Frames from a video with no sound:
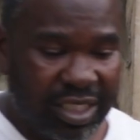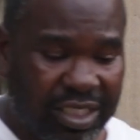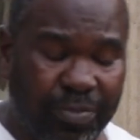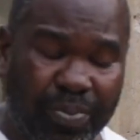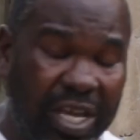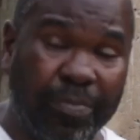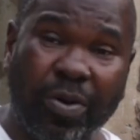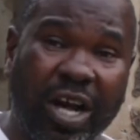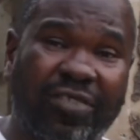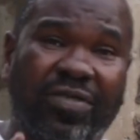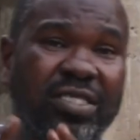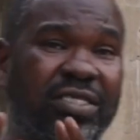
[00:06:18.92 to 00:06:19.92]
to be a
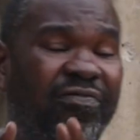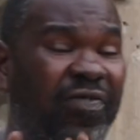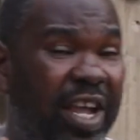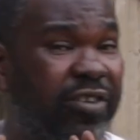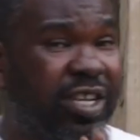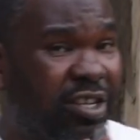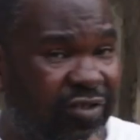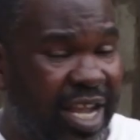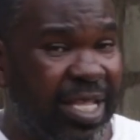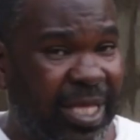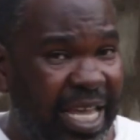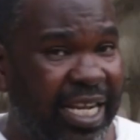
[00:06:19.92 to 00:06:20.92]
part of this very
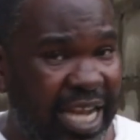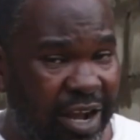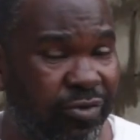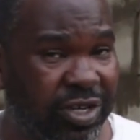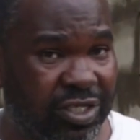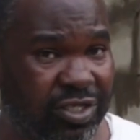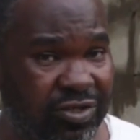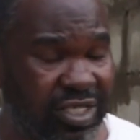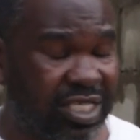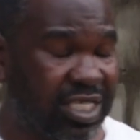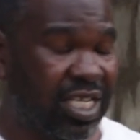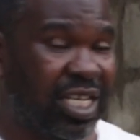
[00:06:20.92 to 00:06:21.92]
great thing that we're
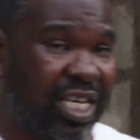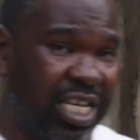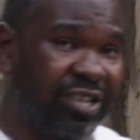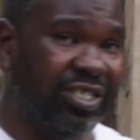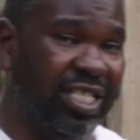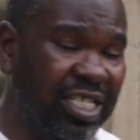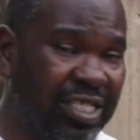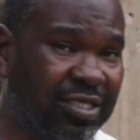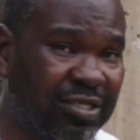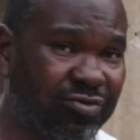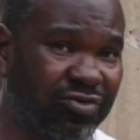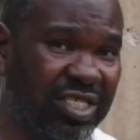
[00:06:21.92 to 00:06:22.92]
doing here in the
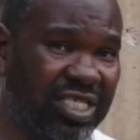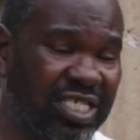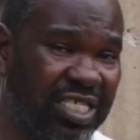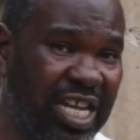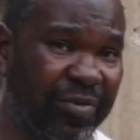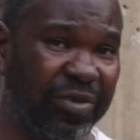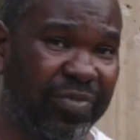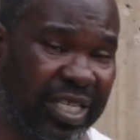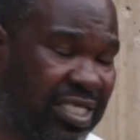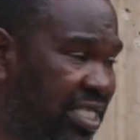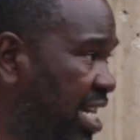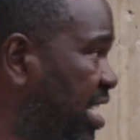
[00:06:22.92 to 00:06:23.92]
Eastern region in Nyame
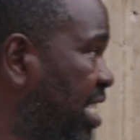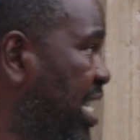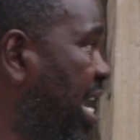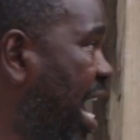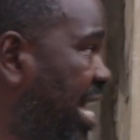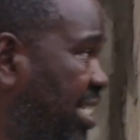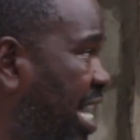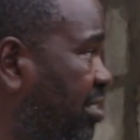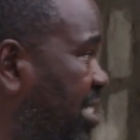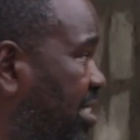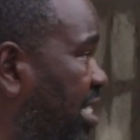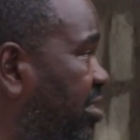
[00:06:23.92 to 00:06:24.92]
Bekyere. I doubt
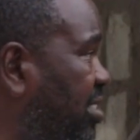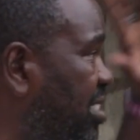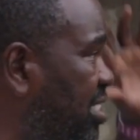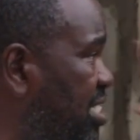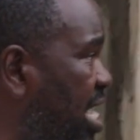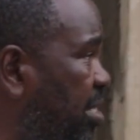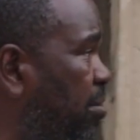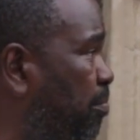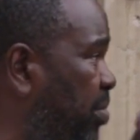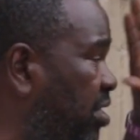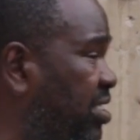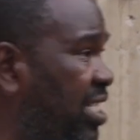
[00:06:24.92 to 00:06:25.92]
that there's another
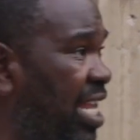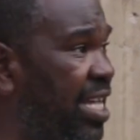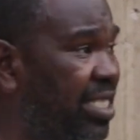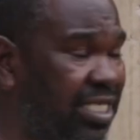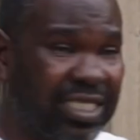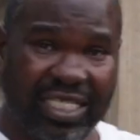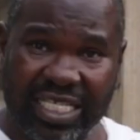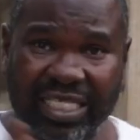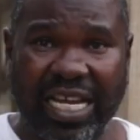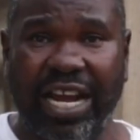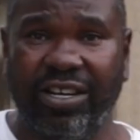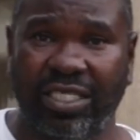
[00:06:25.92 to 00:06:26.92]
building like this in the entire